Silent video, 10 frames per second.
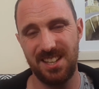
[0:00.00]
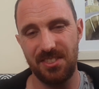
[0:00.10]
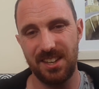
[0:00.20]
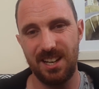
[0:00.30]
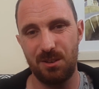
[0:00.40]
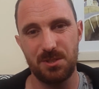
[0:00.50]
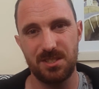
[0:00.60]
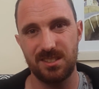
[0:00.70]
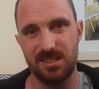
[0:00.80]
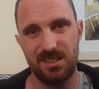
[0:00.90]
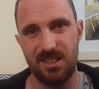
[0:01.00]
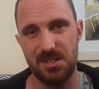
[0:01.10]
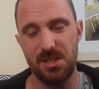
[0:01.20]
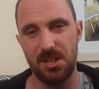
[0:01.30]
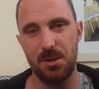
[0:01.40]
Nothing else.
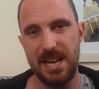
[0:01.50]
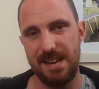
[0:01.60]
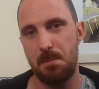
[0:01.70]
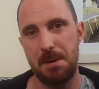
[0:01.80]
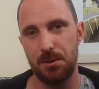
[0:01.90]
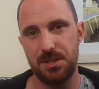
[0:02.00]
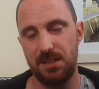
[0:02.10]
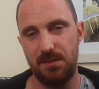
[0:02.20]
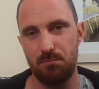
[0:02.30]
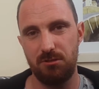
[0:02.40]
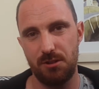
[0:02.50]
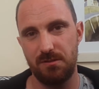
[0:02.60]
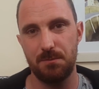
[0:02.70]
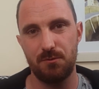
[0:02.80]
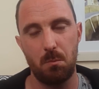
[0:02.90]
You know, you hear about TV
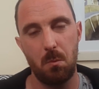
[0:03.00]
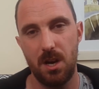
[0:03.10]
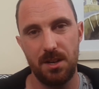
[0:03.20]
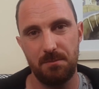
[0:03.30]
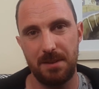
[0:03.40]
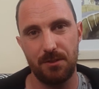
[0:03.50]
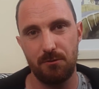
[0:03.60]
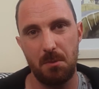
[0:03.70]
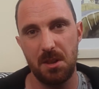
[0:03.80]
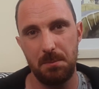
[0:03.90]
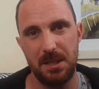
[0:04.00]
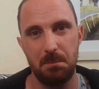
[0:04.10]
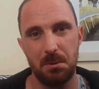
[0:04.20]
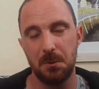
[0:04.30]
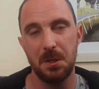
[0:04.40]
programmes from word of mouth from other
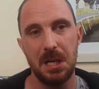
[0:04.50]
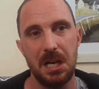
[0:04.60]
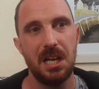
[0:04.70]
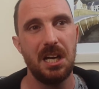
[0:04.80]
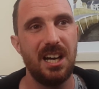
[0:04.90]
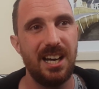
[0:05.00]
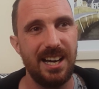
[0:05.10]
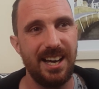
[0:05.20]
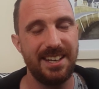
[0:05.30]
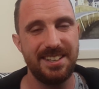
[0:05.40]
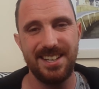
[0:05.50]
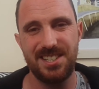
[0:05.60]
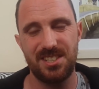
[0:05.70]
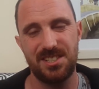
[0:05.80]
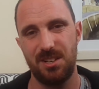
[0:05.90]
people, and
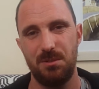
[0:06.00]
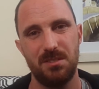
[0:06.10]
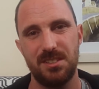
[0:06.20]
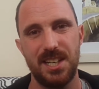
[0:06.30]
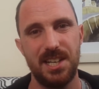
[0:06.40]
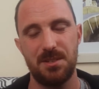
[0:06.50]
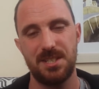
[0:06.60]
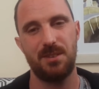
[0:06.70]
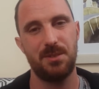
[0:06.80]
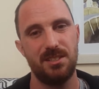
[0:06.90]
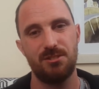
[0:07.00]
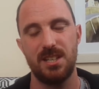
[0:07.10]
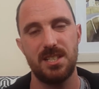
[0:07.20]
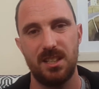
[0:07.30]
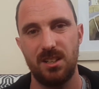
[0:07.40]
they just don't sound
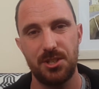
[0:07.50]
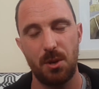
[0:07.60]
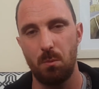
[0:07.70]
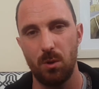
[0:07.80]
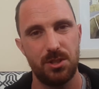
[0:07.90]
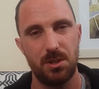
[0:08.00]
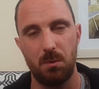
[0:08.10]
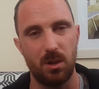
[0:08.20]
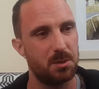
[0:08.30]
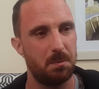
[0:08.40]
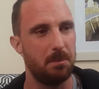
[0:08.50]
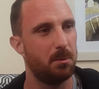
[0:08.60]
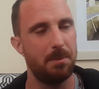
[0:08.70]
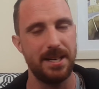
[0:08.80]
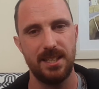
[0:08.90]
interesting. I don't want to watch
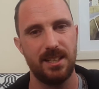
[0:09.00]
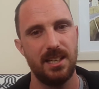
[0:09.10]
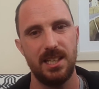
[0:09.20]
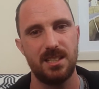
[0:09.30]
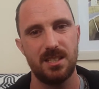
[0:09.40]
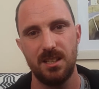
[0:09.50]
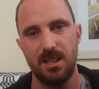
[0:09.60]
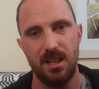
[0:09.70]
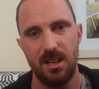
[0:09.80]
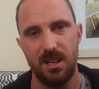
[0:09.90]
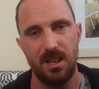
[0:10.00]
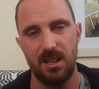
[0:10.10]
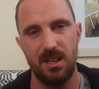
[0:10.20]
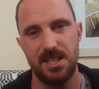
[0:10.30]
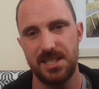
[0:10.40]
people baking cakes.
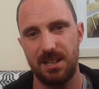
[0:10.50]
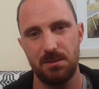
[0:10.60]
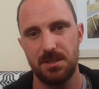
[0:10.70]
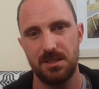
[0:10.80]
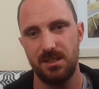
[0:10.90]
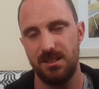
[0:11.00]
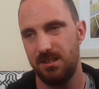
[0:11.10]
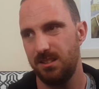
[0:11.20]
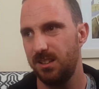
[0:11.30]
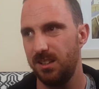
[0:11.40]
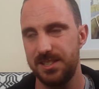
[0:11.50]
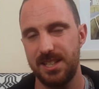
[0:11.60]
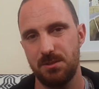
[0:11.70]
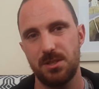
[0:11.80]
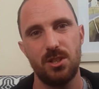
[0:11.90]
It sounds
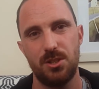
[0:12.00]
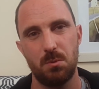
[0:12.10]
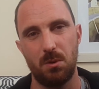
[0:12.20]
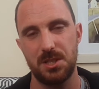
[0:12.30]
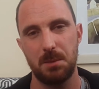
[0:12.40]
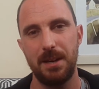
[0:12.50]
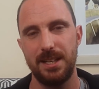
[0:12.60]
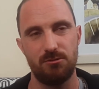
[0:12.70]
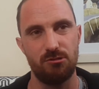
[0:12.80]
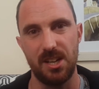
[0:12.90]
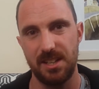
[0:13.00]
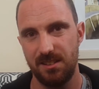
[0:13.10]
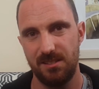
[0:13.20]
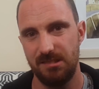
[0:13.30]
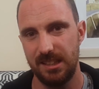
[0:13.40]
as good as watching paint dry,
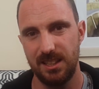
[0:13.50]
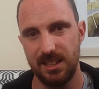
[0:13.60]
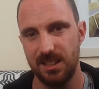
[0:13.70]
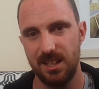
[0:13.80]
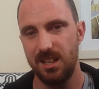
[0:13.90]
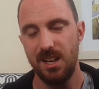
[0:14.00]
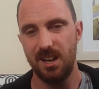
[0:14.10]
really.